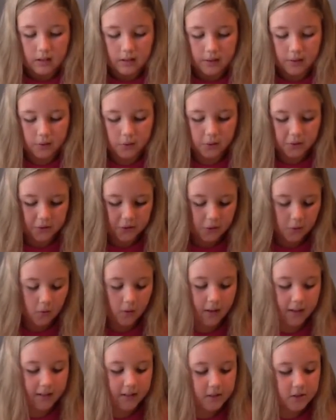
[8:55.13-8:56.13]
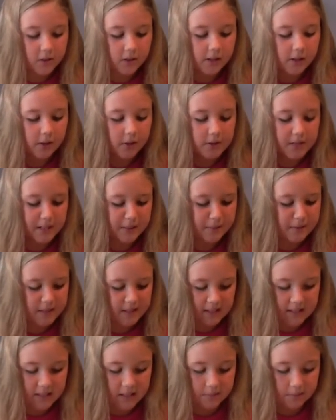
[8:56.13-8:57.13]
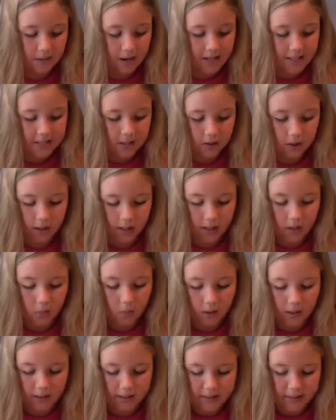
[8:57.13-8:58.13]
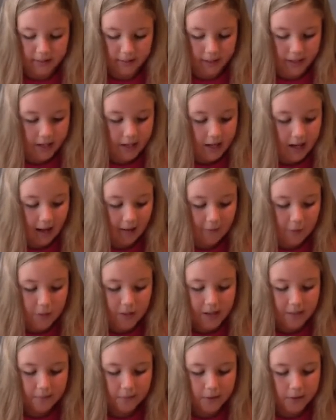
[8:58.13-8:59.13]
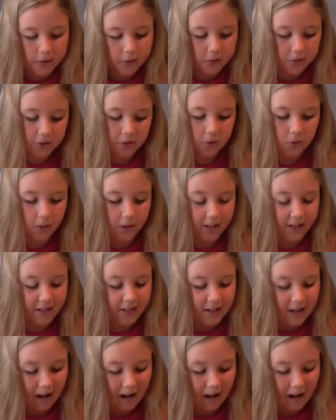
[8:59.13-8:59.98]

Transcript: The gold coin? Doña Josefa said, surprised and looking at Juan intently. Have you come for the gold coin?